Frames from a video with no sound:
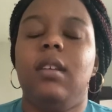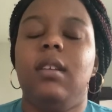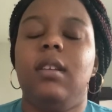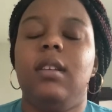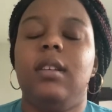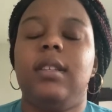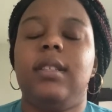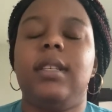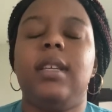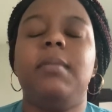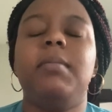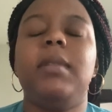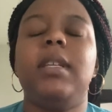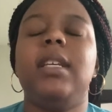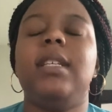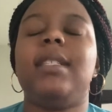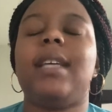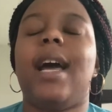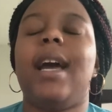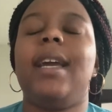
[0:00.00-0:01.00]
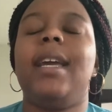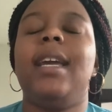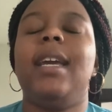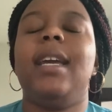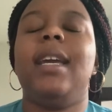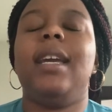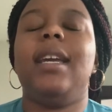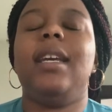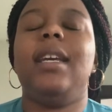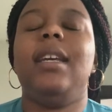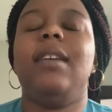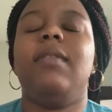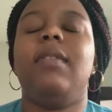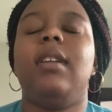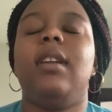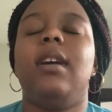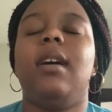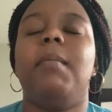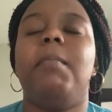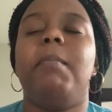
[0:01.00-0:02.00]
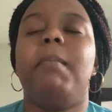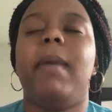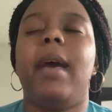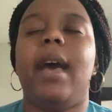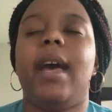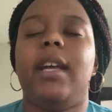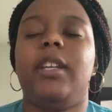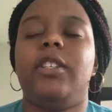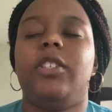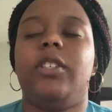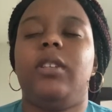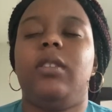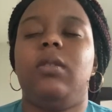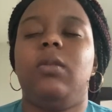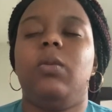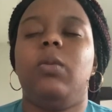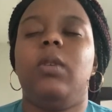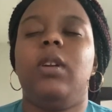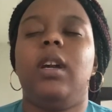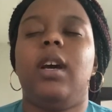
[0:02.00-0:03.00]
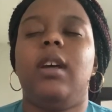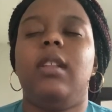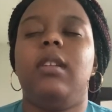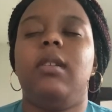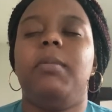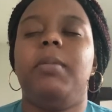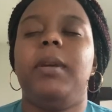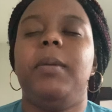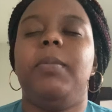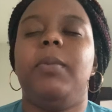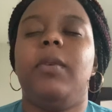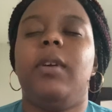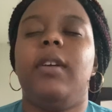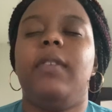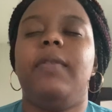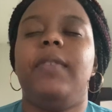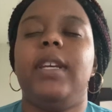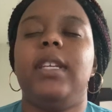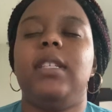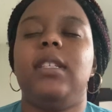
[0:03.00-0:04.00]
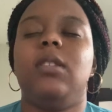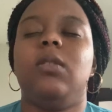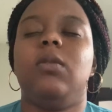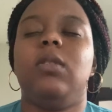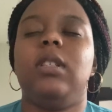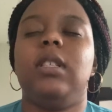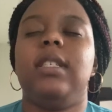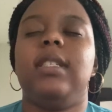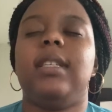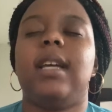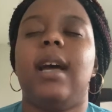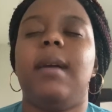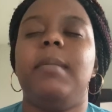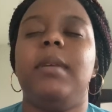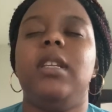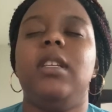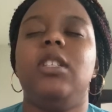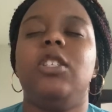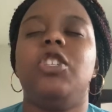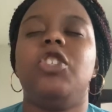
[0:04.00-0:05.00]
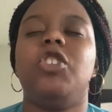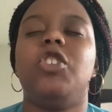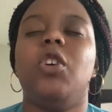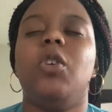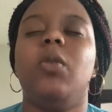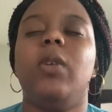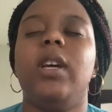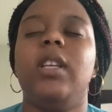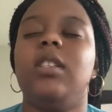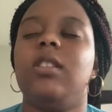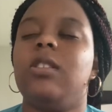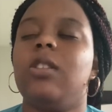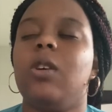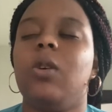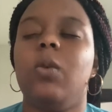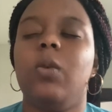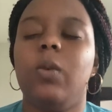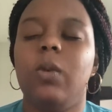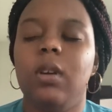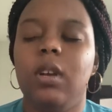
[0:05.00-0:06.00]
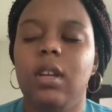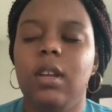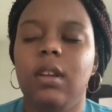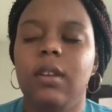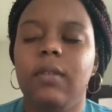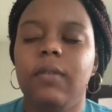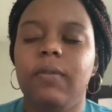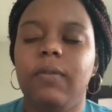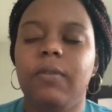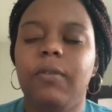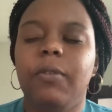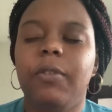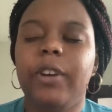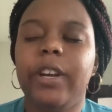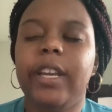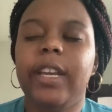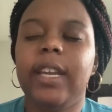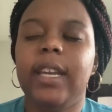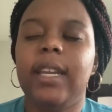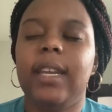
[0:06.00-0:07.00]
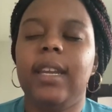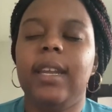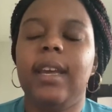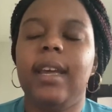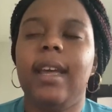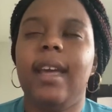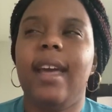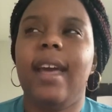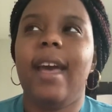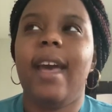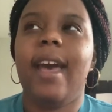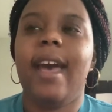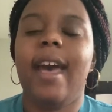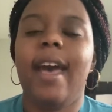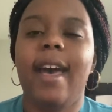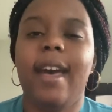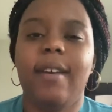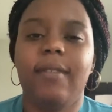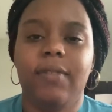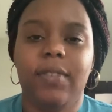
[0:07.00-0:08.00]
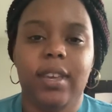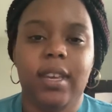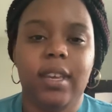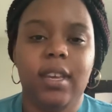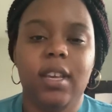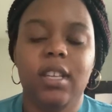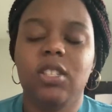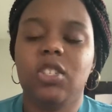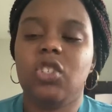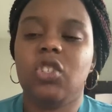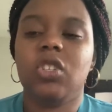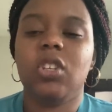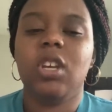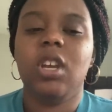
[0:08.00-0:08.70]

some things I can't even imagine what other people are facing during this time. And it's so freaking heavy. It's